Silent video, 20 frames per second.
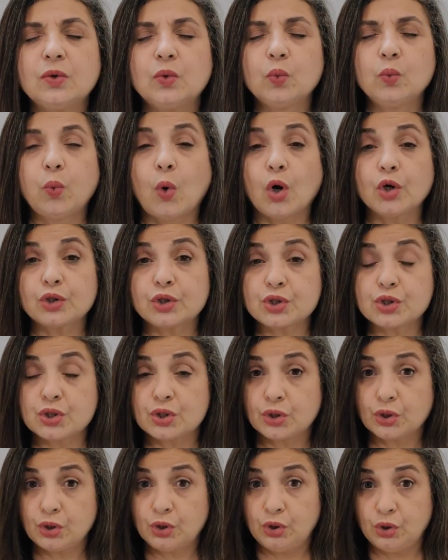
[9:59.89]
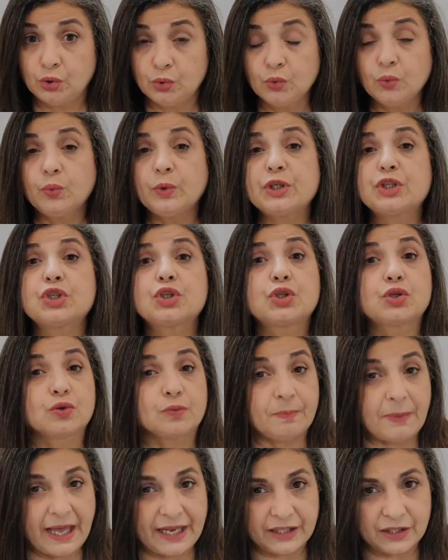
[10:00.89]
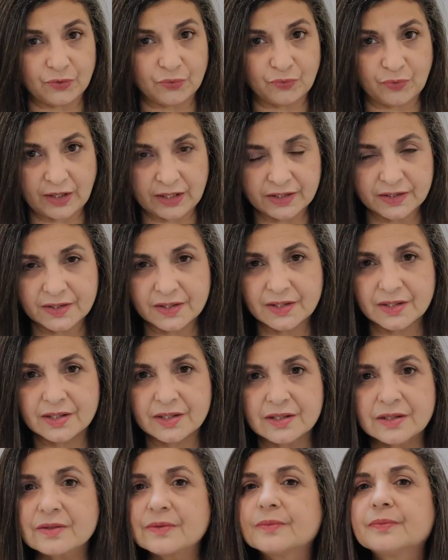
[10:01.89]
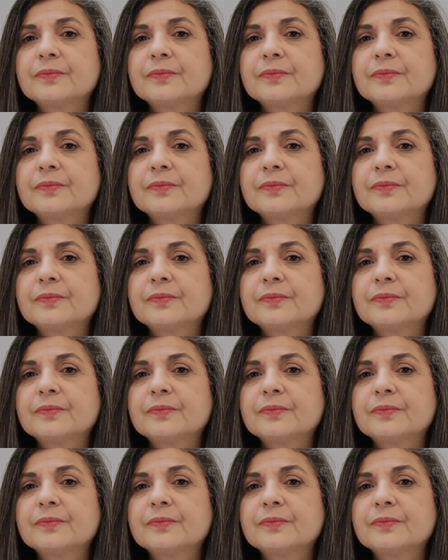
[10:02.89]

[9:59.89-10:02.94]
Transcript: what you wish to manifest.